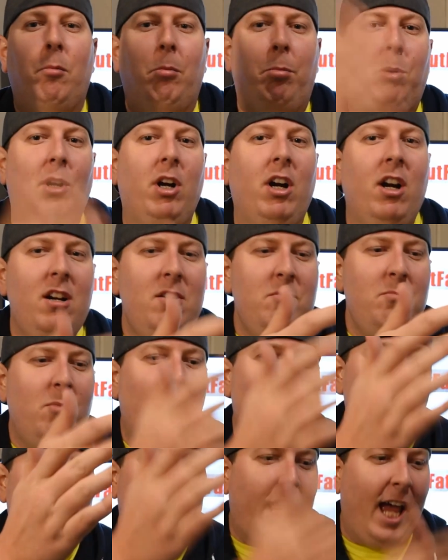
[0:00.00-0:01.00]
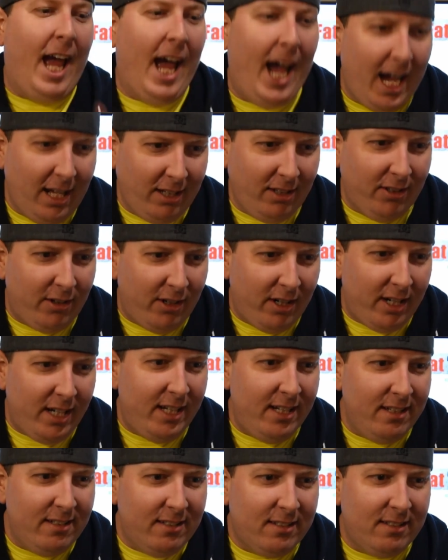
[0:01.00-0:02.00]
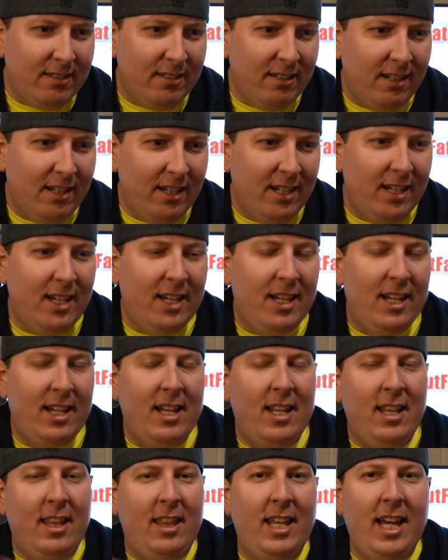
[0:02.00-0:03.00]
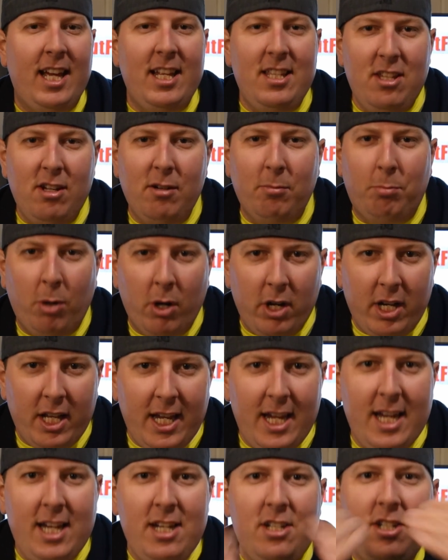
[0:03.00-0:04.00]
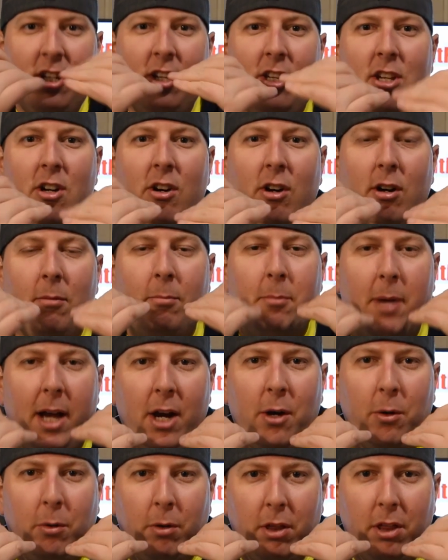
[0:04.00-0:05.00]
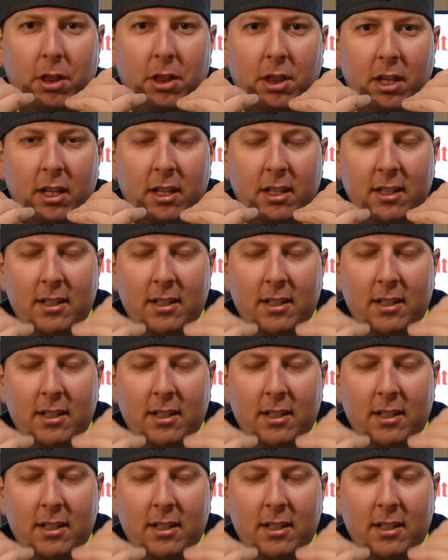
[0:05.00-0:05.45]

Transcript: Burn more calories than you put into your mouth.